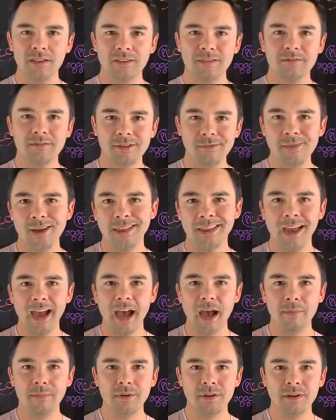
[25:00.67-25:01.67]
to make that
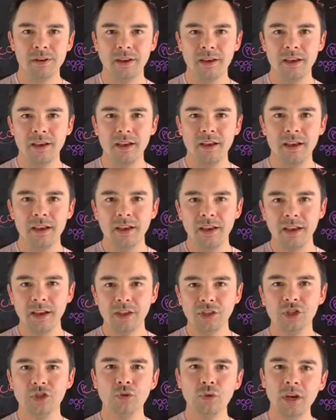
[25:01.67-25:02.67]
happen?
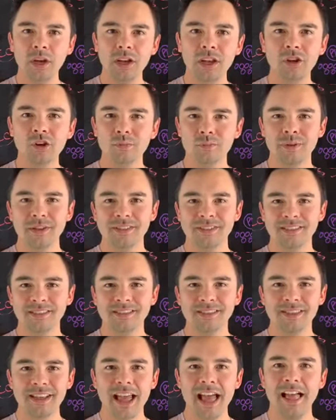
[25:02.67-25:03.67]
It's treating your
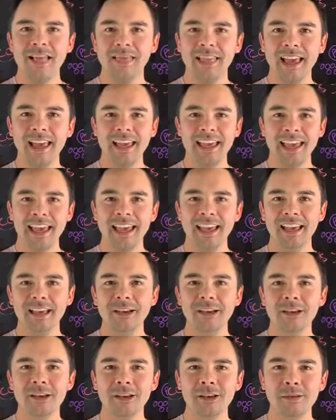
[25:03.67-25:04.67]
business like a
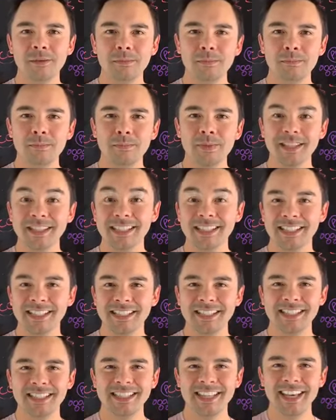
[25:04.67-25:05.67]

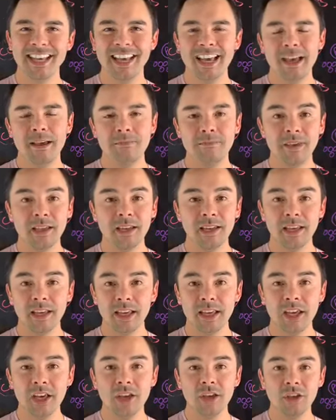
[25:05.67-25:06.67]
business,
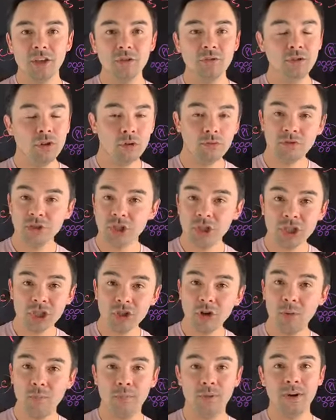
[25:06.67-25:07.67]
meaning you don't just
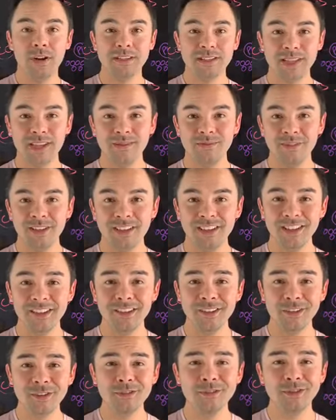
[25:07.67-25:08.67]
show up when it's convenient.
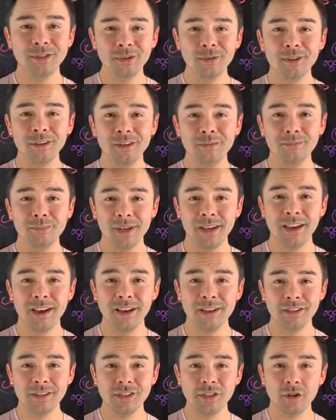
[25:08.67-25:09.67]
You do it
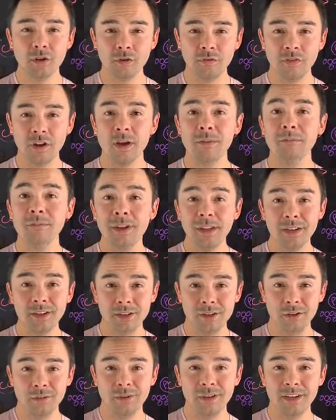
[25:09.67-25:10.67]
because you've committed
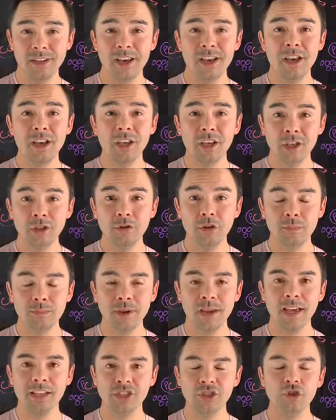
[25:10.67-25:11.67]
to it. You do it
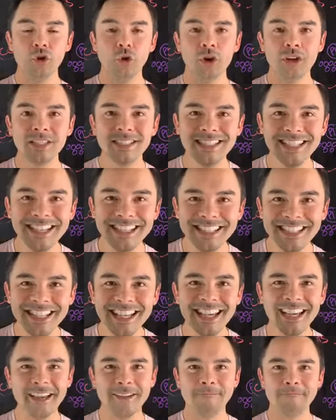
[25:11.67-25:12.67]
because you're a
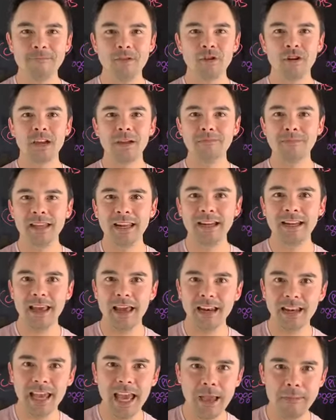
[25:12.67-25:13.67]
CC, you're committed
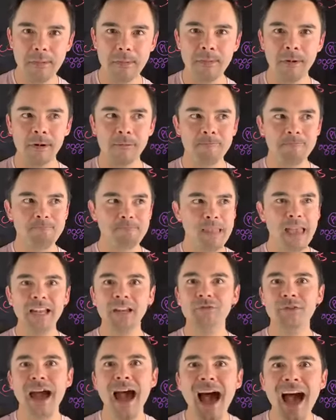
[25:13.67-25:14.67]
and capable, and
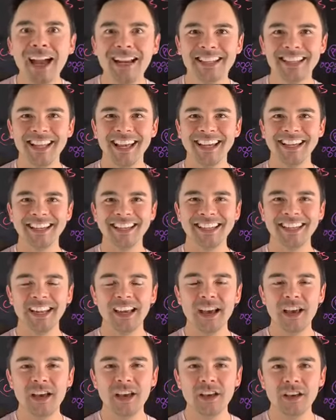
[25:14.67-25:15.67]
you act like it.
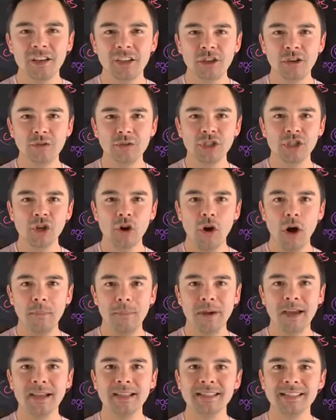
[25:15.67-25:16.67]
You show
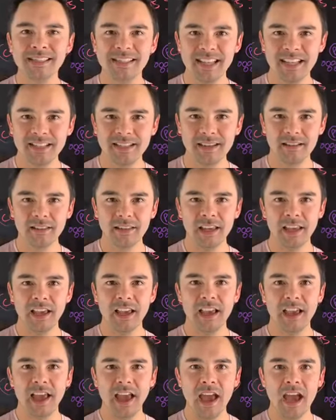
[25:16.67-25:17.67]
up
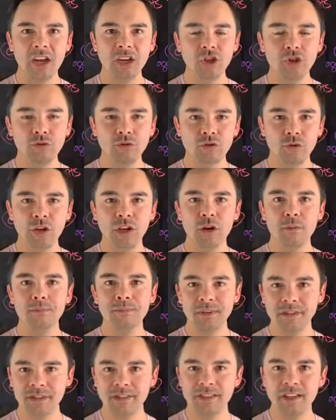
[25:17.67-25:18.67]
consistently and you treat your
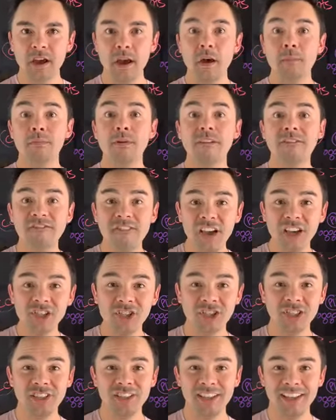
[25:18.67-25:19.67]
business
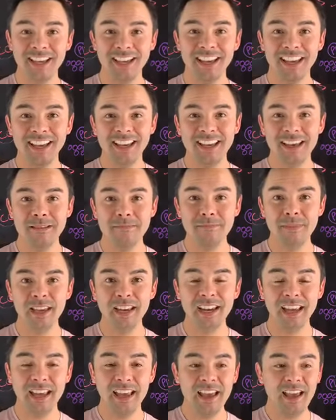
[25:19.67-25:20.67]
professionally,
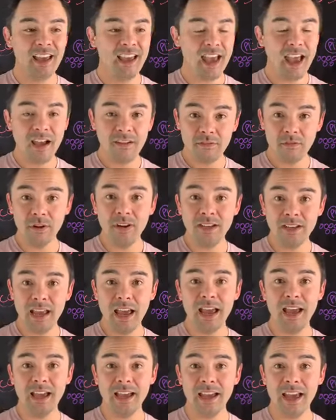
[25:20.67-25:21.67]
meaning every
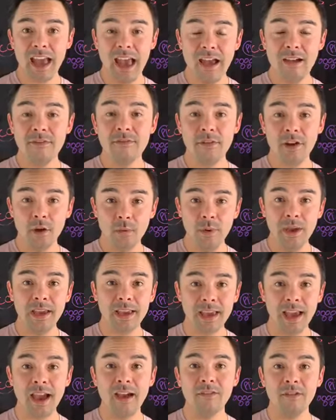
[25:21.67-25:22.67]
day, every
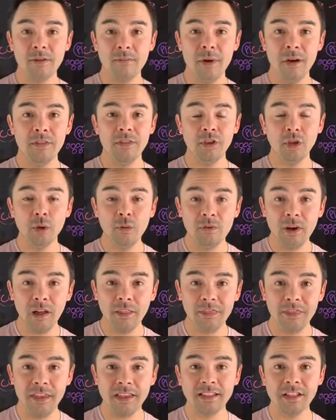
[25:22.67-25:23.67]
week, every month, you've
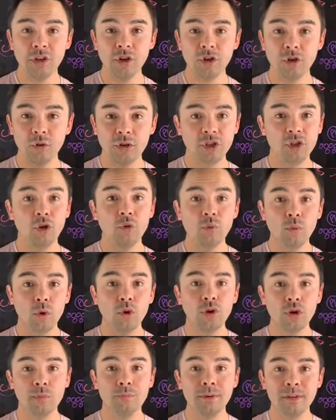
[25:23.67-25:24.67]
got things that you're doing to roll
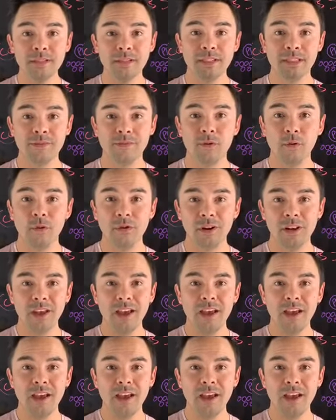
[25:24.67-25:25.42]
your business forward.